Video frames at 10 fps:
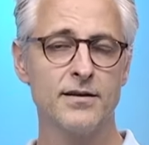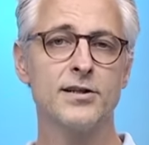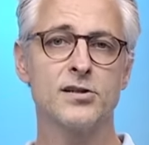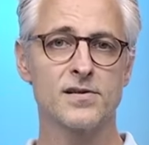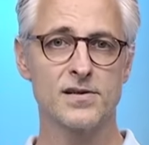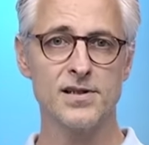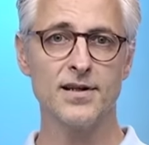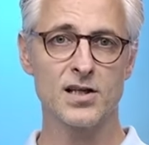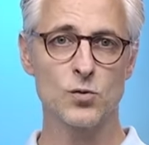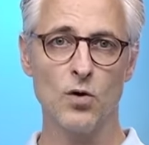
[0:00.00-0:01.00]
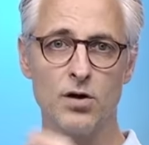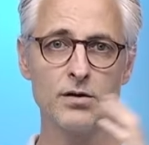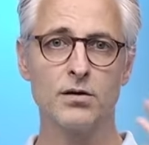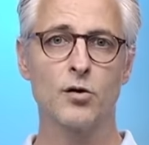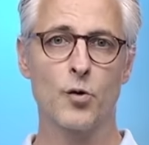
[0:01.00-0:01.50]
They just see it as
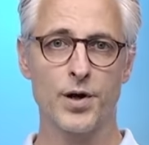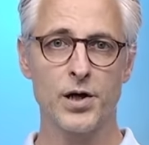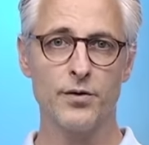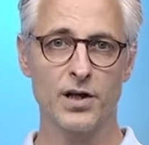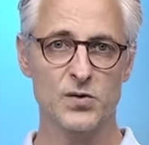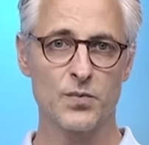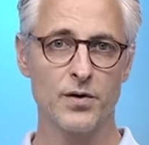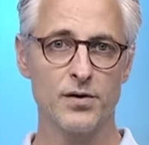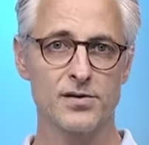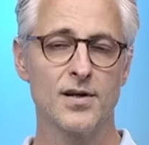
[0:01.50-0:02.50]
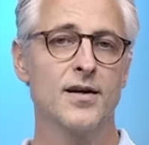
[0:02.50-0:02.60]
one coherent experience